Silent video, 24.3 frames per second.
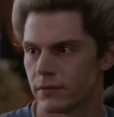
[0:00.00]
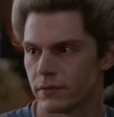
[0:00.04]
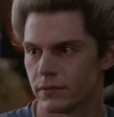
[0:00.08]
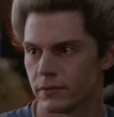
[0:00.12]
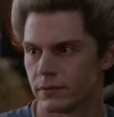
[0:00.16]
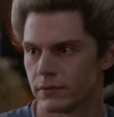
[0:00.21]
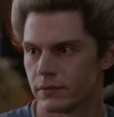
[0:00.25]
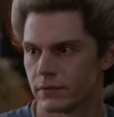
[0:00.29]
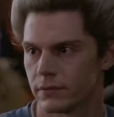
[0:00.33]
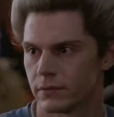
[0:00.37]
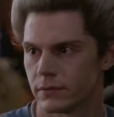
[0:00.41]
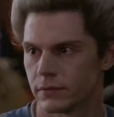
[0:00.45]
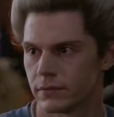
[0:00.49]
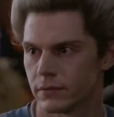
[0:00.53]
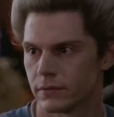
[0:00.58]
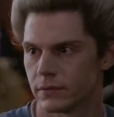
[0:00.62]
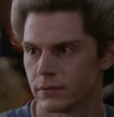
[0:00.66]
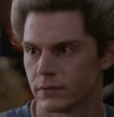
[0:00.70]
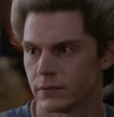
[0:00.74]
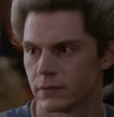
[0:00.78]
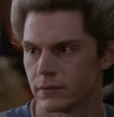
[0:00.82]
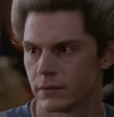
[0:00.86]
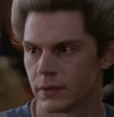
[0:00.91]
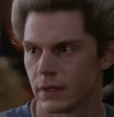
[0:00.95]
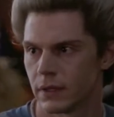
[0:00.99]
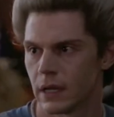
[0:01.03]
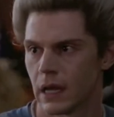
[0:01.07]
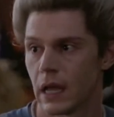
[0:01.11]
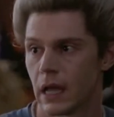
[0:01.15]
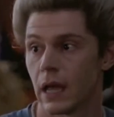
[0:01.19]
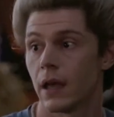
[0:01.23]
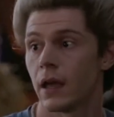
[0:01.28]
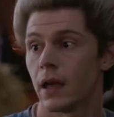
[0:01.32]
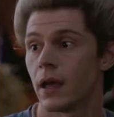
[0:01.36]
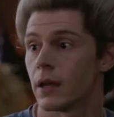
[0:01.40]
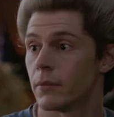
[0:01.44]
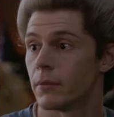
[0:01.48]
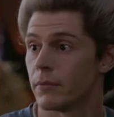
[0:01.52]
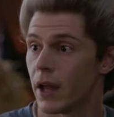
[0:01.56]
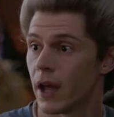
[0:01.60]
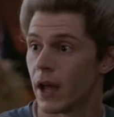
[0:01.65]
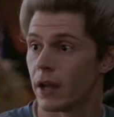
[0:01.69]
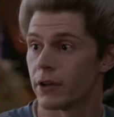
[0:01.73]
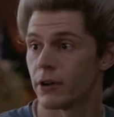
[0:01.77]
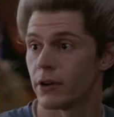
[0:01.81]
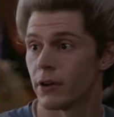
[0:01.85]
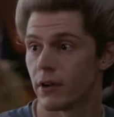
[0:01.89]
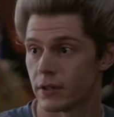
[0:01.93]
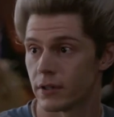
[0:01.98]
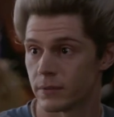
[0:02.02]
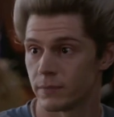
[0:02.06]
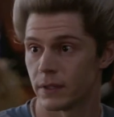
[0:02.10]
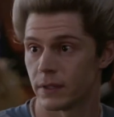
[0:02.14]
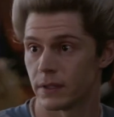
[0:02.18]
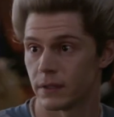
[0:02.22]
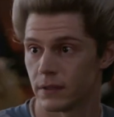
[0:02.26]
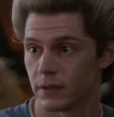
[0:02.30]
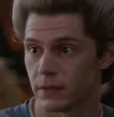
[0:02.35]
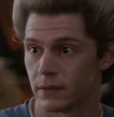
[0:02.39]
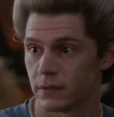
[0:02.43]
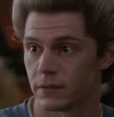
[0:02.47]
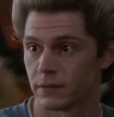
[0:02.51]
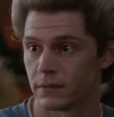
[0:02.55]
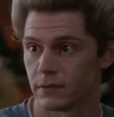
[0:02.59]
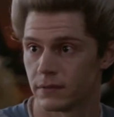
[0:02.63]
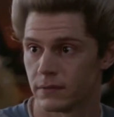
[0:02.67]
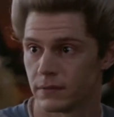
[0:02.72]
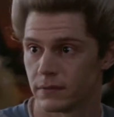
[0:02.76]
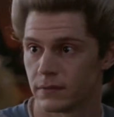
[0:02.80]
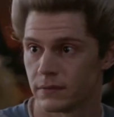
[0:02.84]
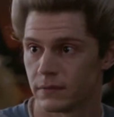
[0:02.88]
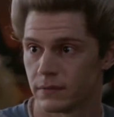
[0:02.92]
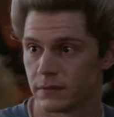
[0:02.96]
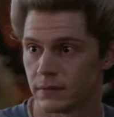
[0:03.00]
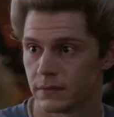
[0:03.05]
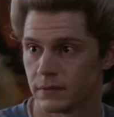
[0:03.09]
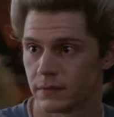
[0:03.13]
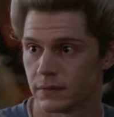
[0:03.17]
Maybe, maybe you subconsciously did that because you don't want to